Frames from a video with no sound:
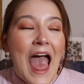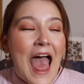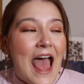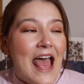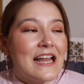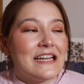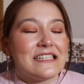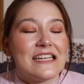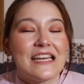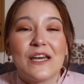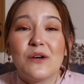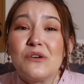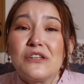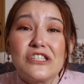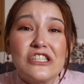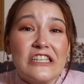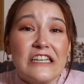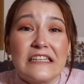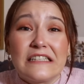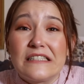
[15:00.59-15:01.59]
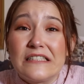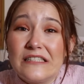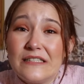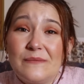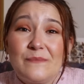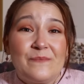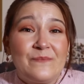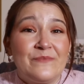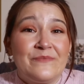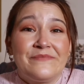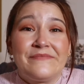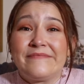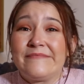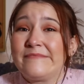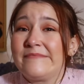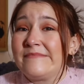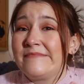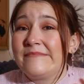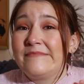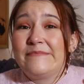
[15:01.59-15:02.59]
and it was just
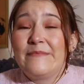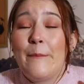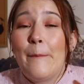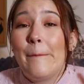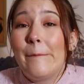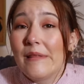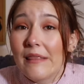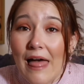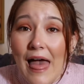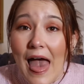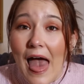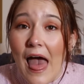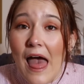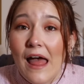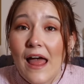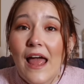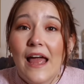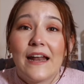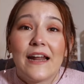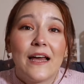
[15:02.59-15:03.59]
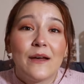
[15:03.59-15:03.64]
blah. And